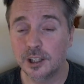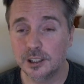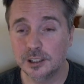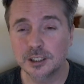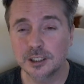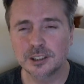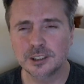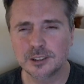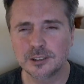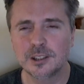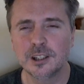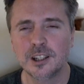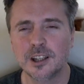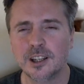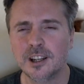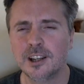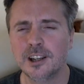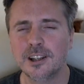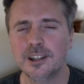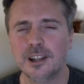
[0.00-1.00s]
Just
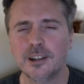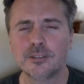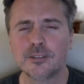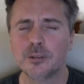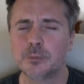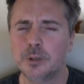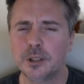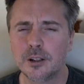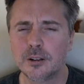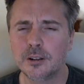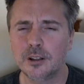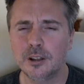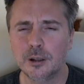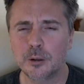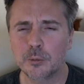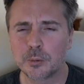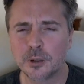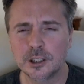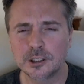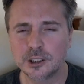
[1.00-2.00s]
never be under the
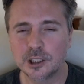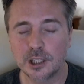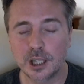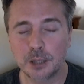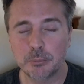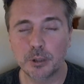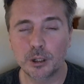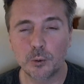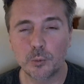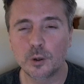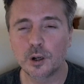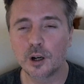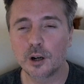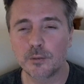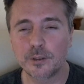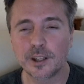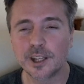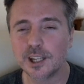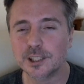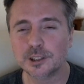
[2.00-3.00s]
impression I'm unaware
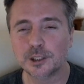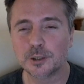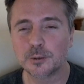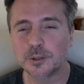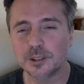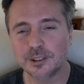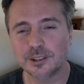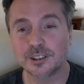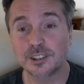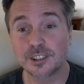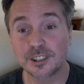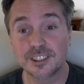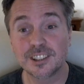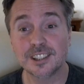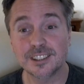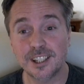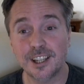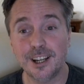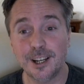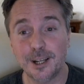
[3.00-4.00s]
of the consequences,
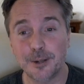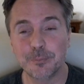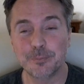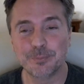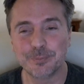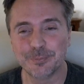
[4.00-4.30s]
because I am.